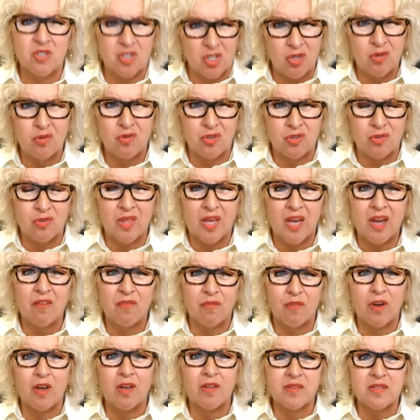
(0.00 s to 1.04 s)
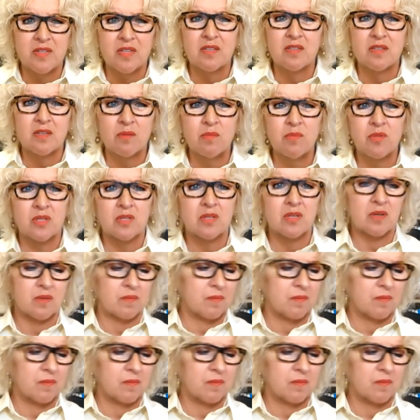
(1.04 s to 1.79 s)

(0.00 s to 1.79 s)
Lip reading: Do you do that for health systems?